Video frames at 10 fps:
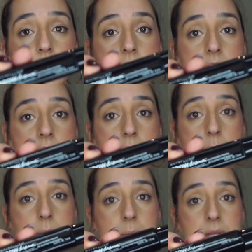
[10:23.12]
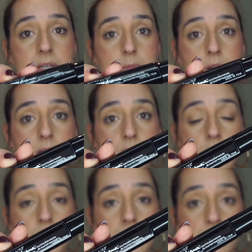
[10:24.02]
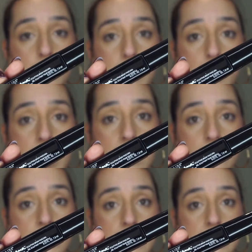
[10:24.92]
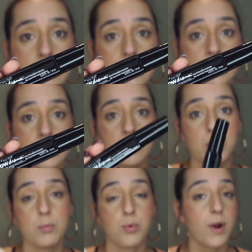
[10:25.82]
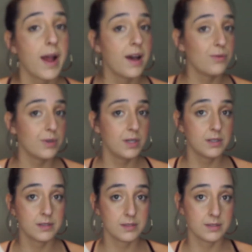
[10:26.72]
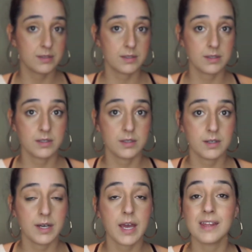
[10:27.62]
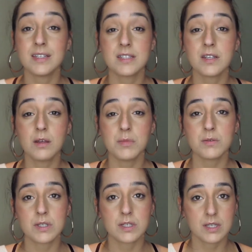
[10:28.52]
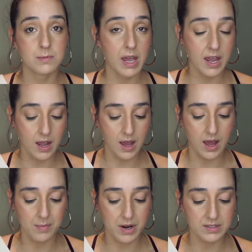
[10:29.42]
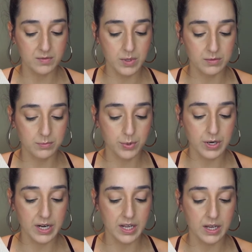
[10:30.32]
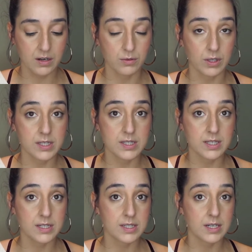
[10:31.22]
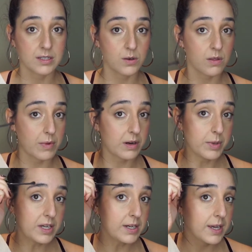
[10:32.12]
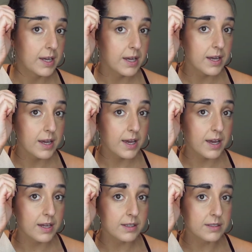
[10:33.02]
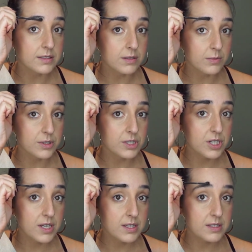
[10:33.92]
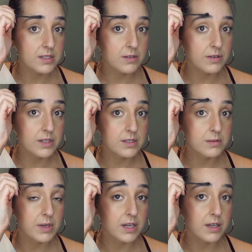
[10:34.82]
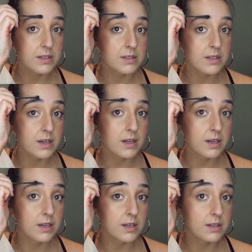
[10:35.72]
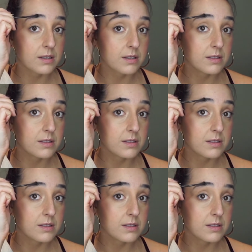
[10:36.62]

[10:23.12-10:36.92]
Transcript: The Maybelline Brow Drama for my brows in deep brown. Again, this is all I'm using because my eyebrows have been pretty unruly since I decided to grow them out a bit, and we're just going to make it so that it